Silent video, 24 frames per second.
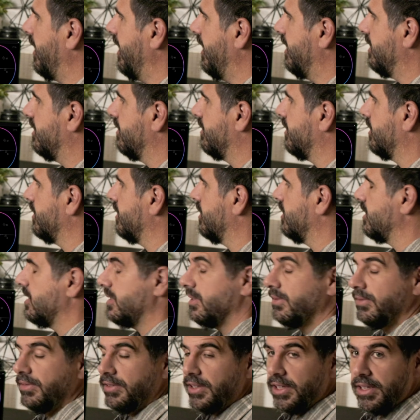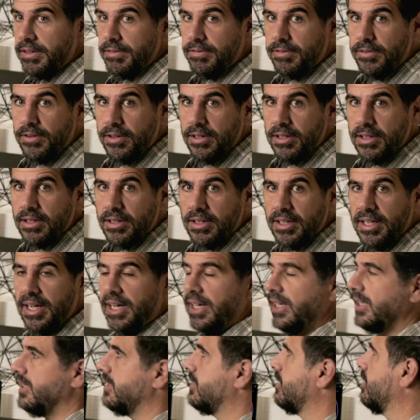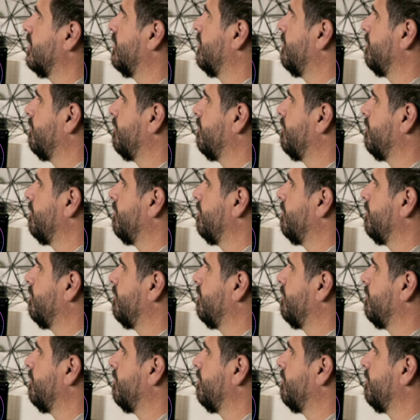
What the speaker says: peak divergence. Very fun little guys.